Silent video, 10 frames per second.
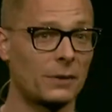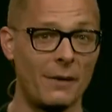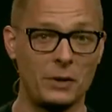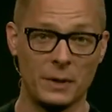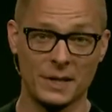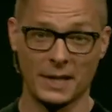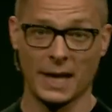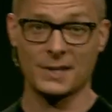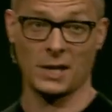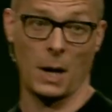revenue these
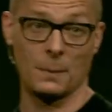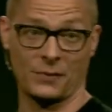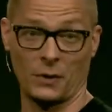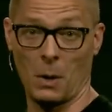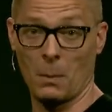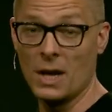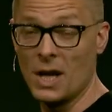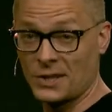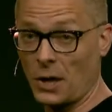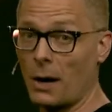days comes from
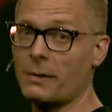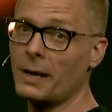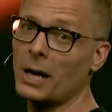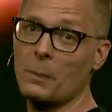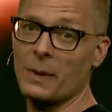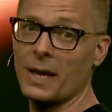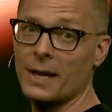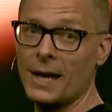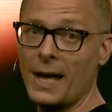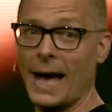talk therapy
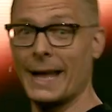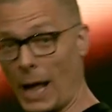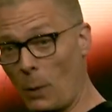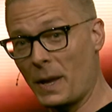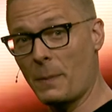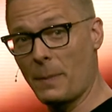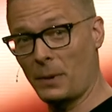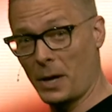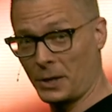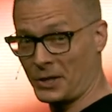and helping people
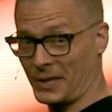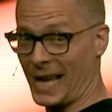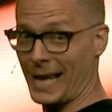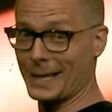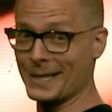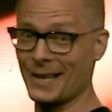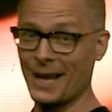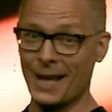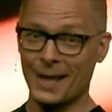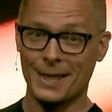understand
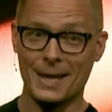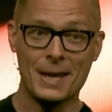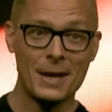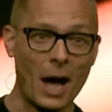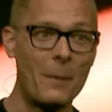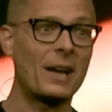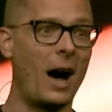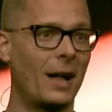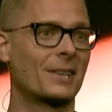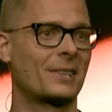the coming
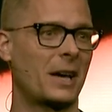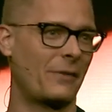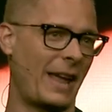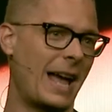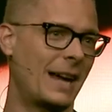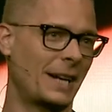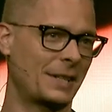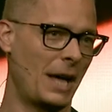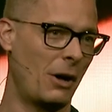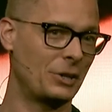onslaught of A I
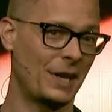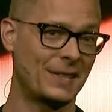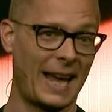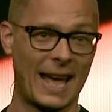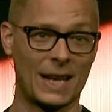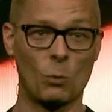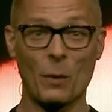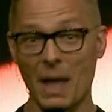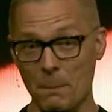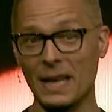technologies and
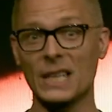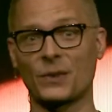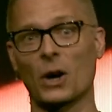what that means for